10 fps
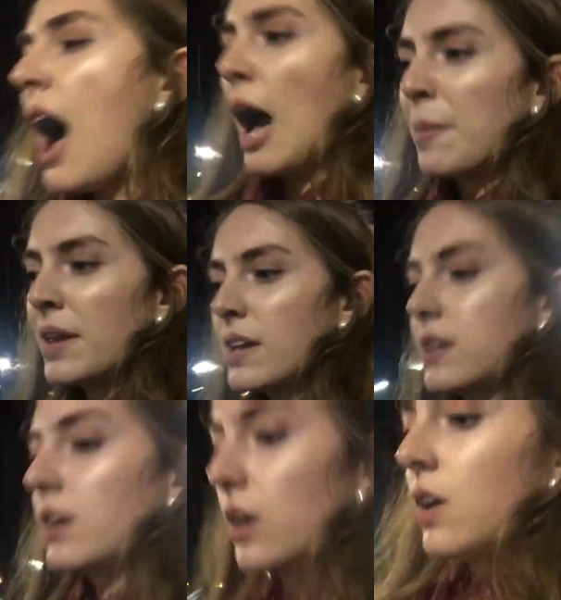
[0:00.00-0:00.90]
I
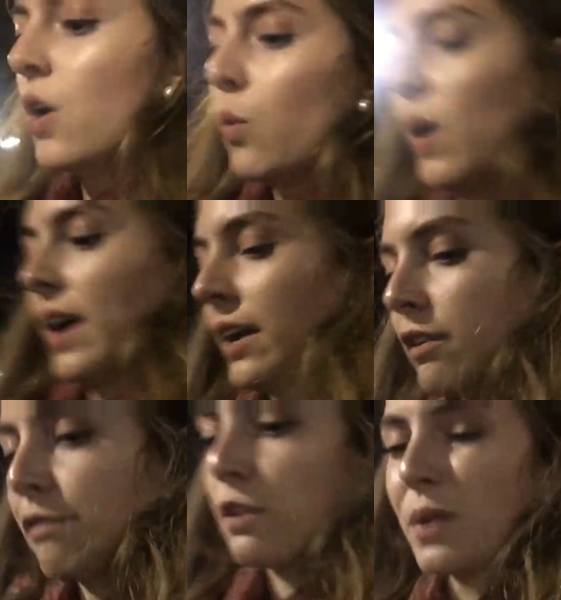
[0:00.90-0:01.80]
mean, what kind
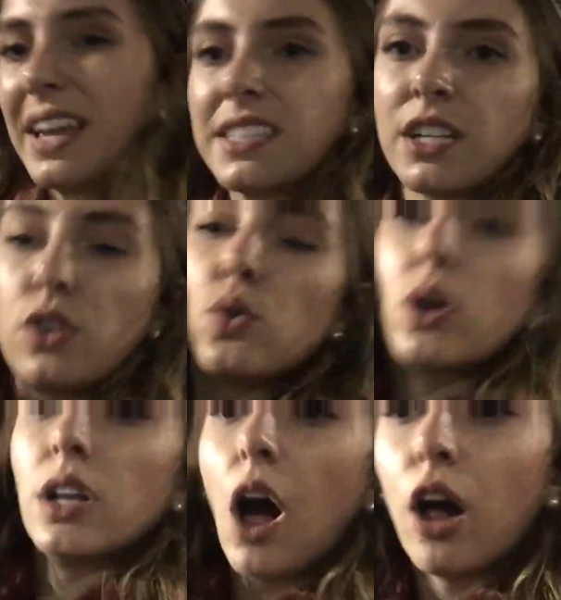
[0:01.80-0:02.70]
of food isn't cool?
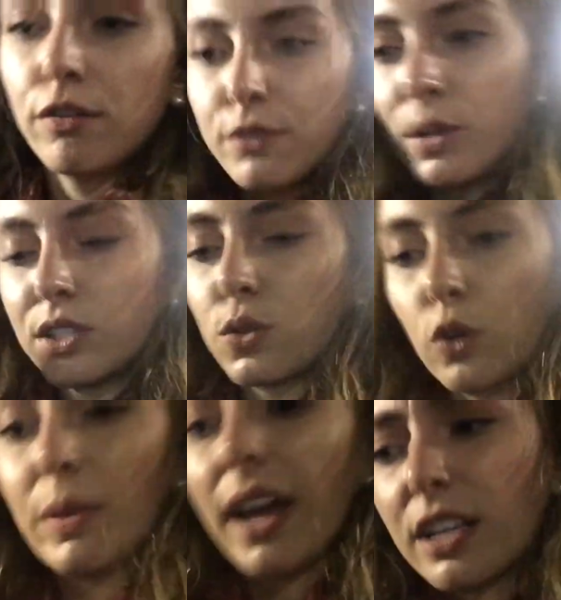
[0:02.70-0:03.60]
All food is
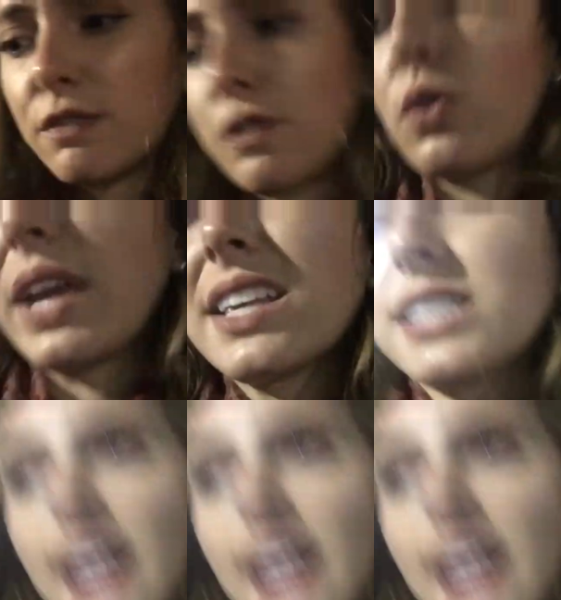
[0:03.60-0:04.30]
cool because food is